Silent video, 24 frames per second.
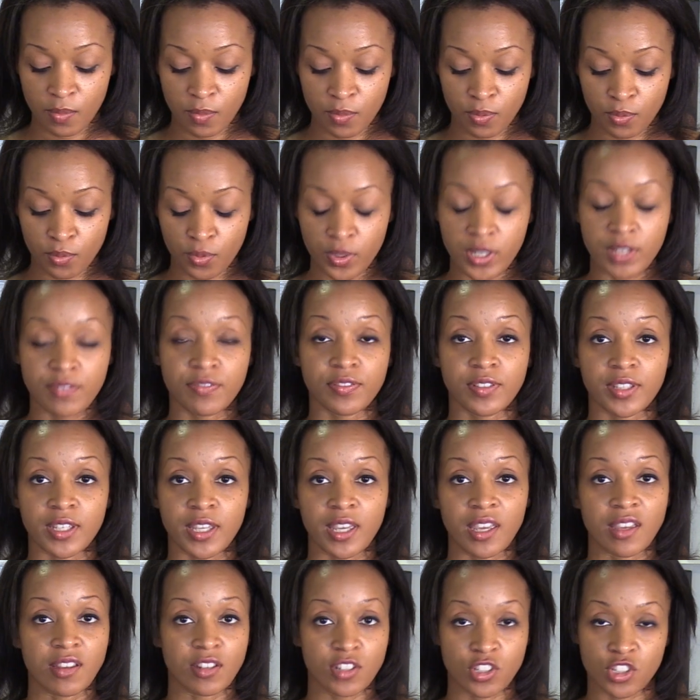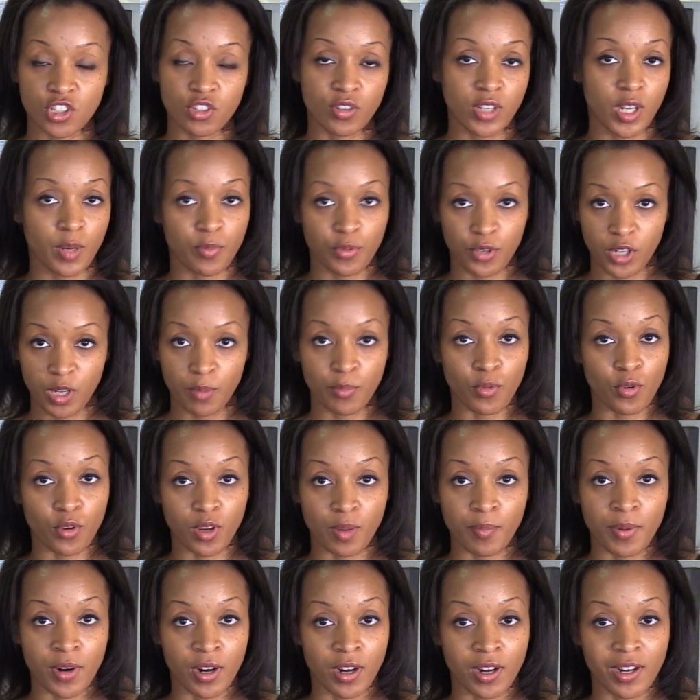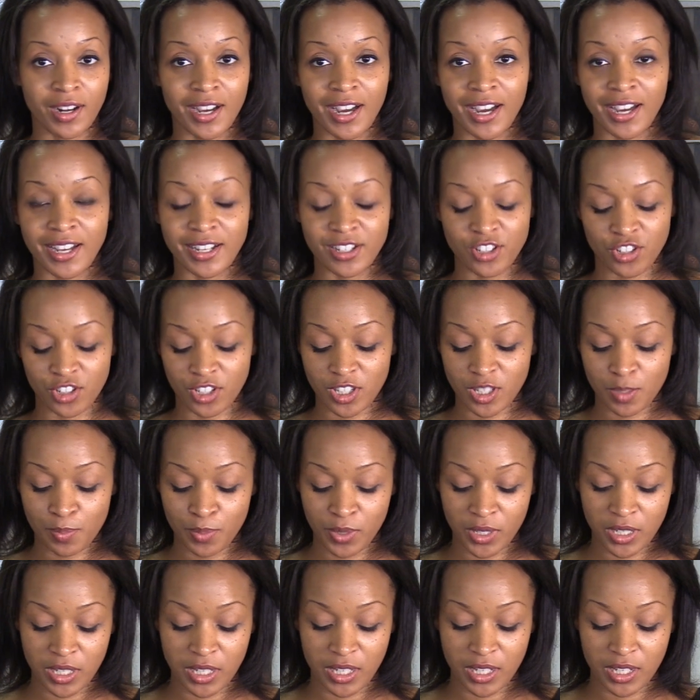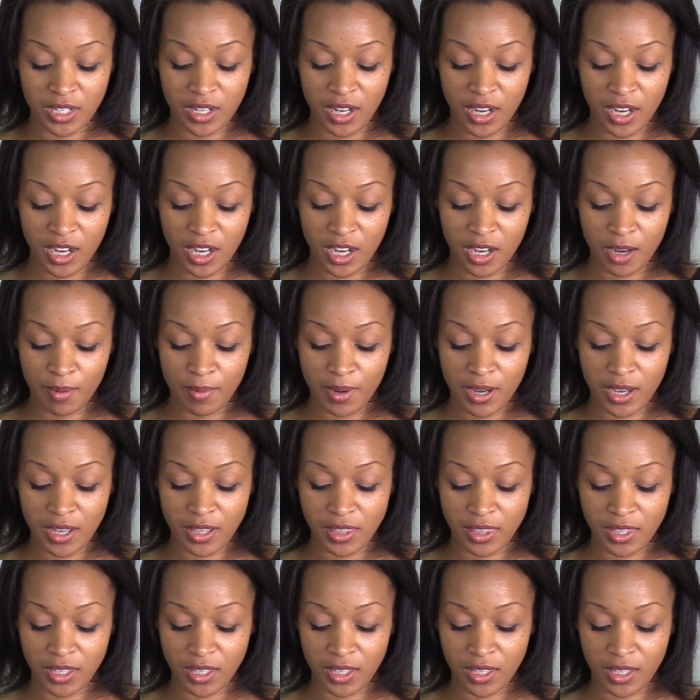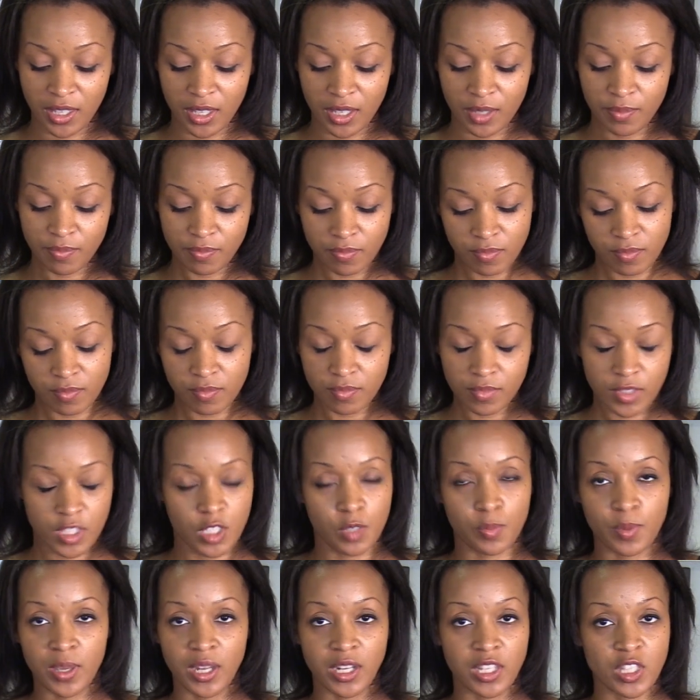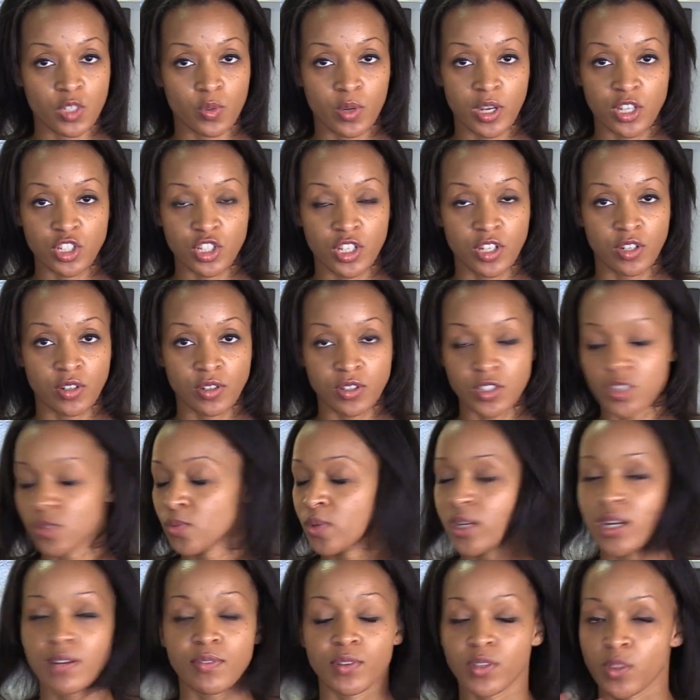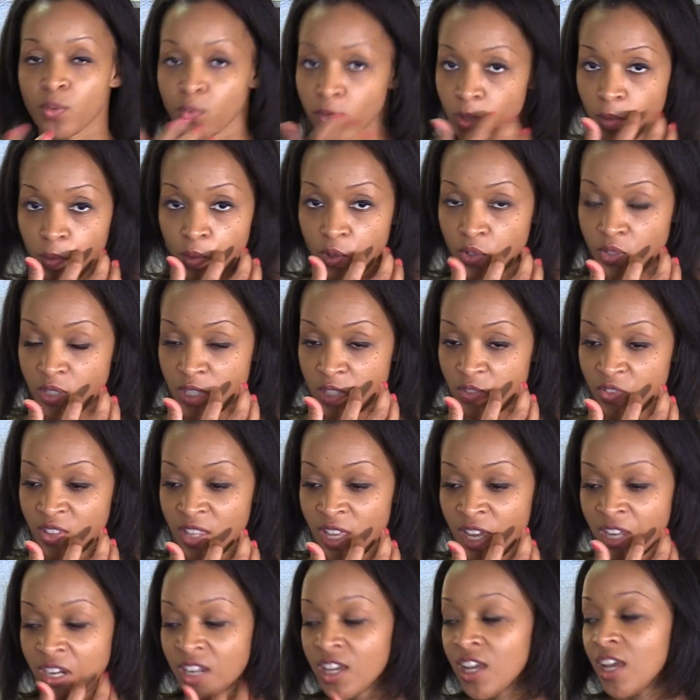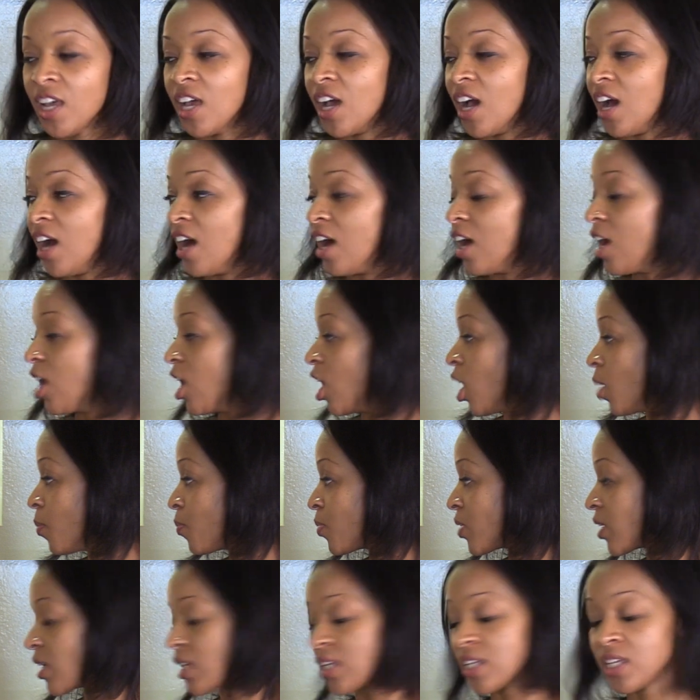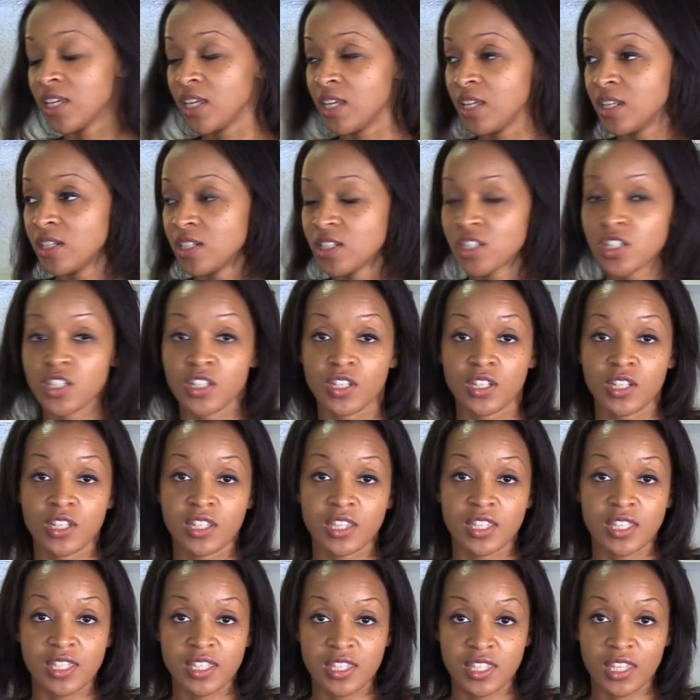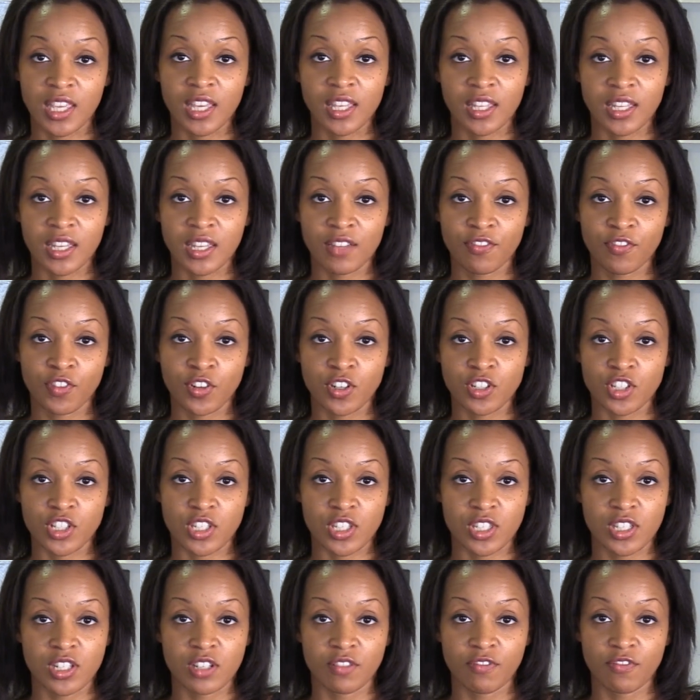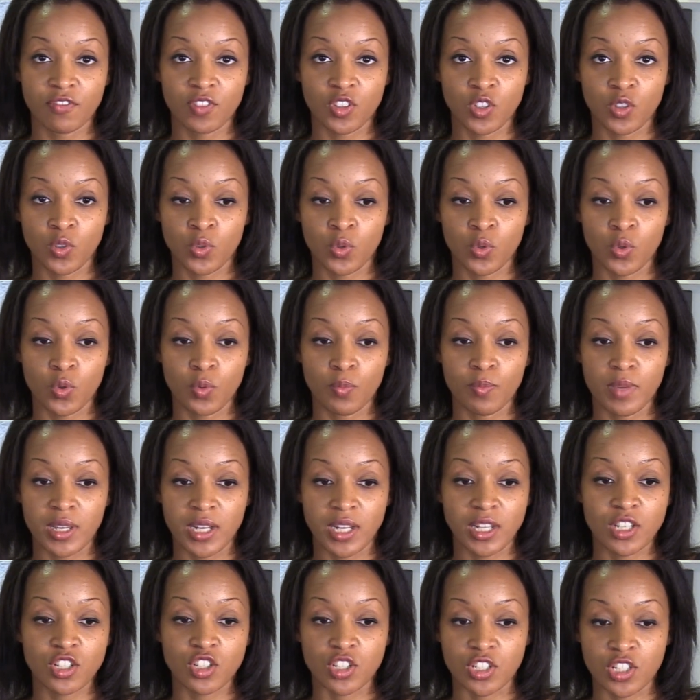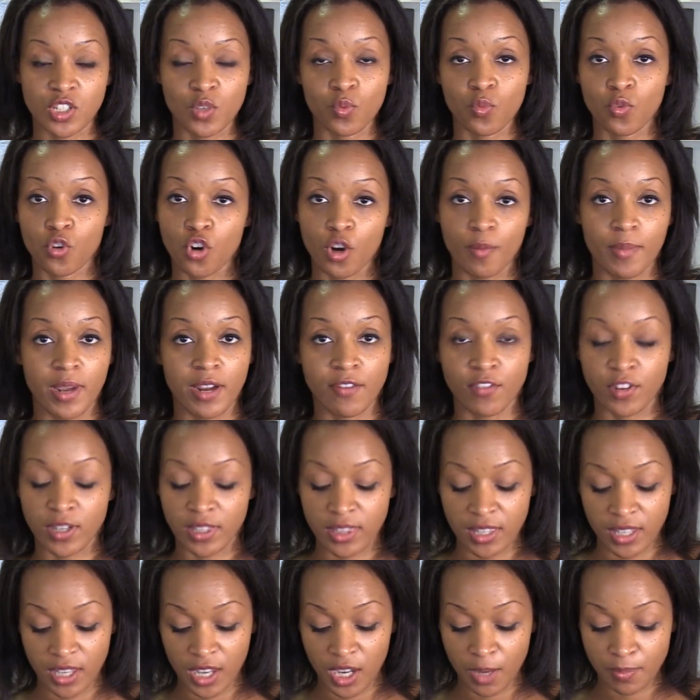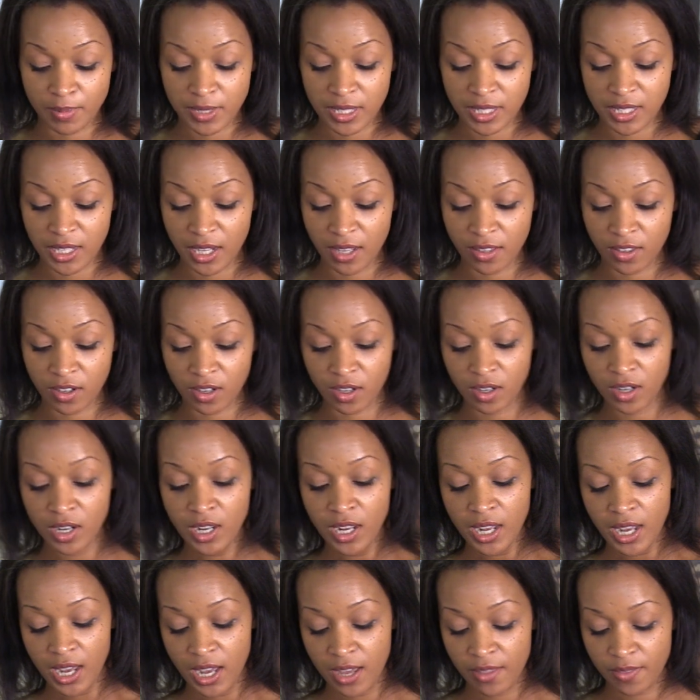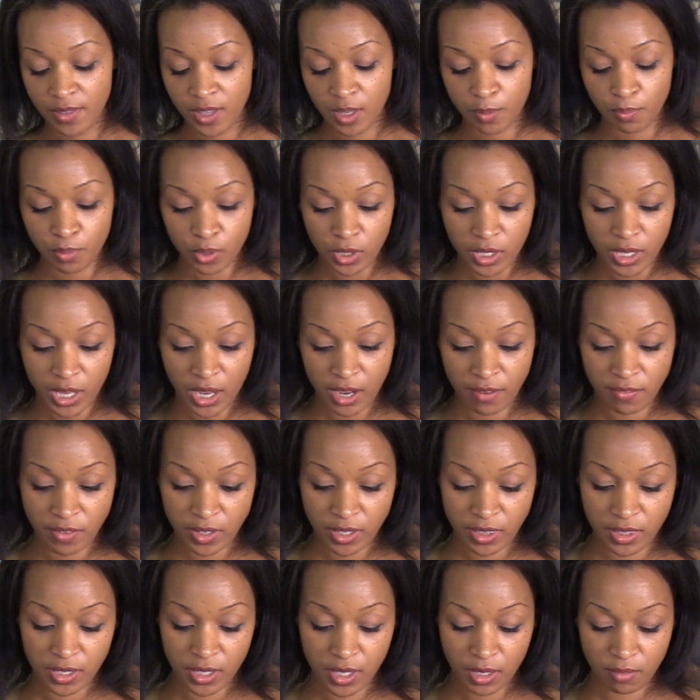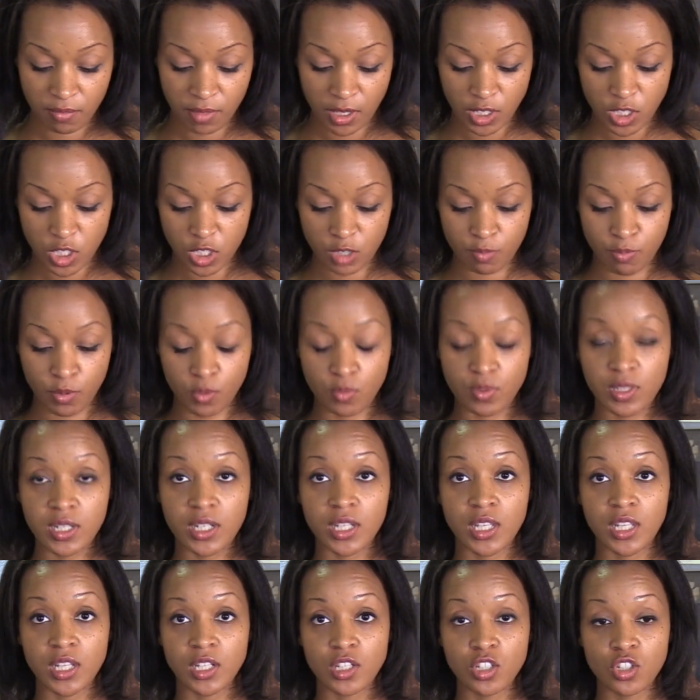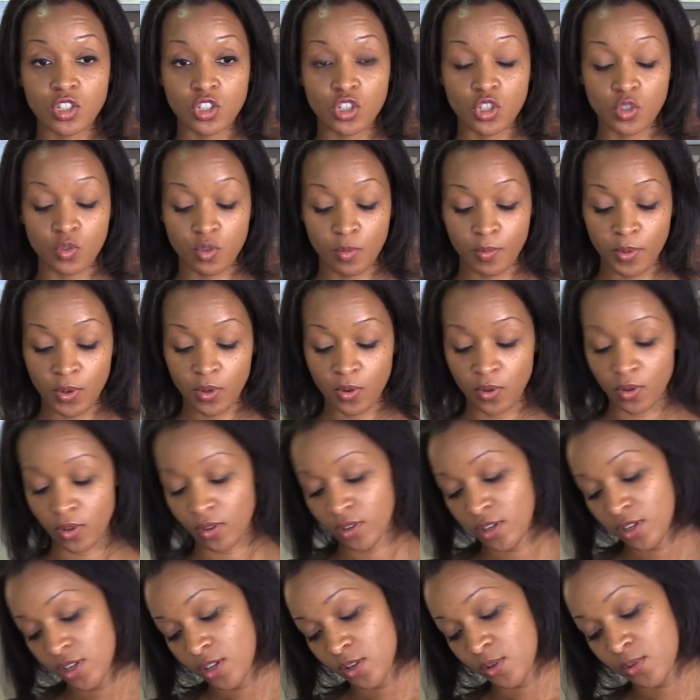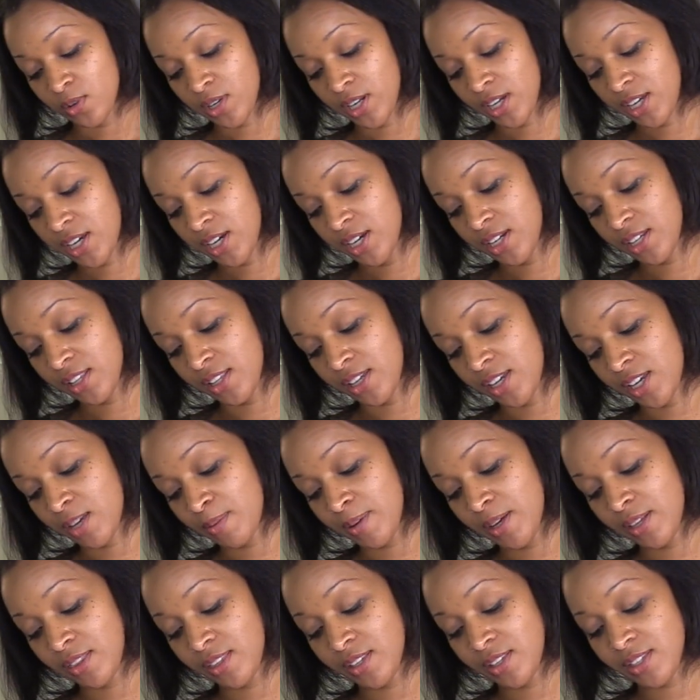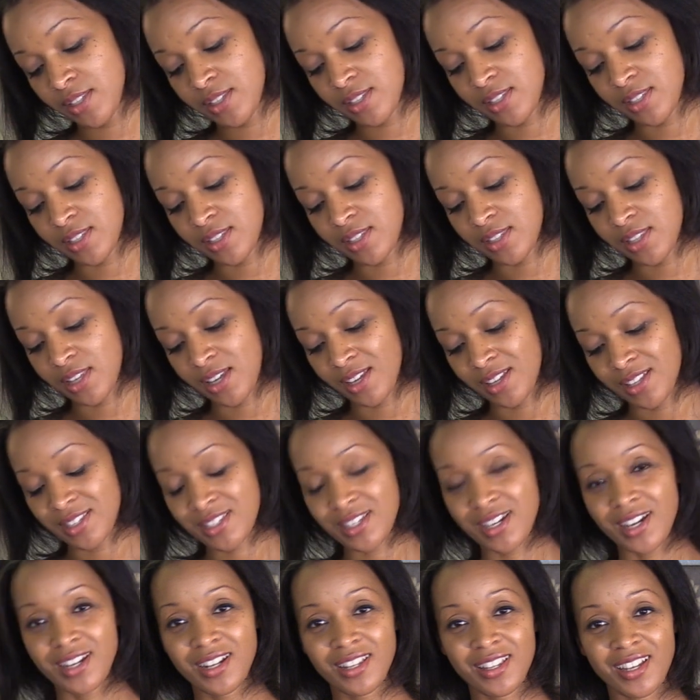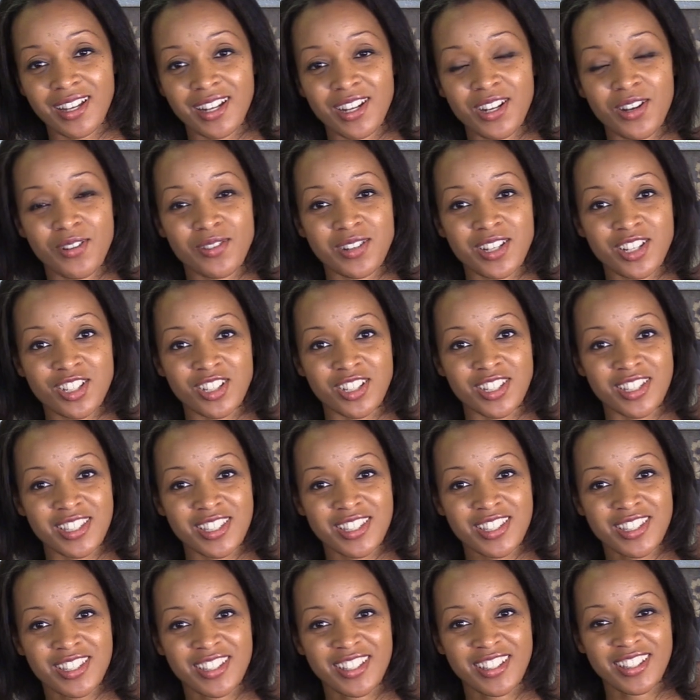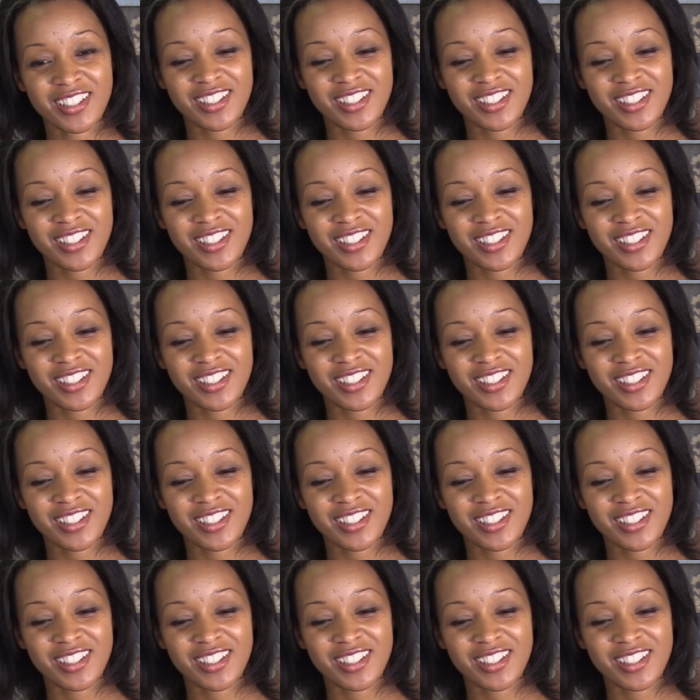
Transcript: Briefly, doing a pretty boring part, I just put the spaghetti squash innards, whatever the real world is for that, put it into the skillet for just a few minutes just to warm everything up together, and then put everything, like spooned it into a bowl. What I kind of like about this is that it's kind of like no dishes.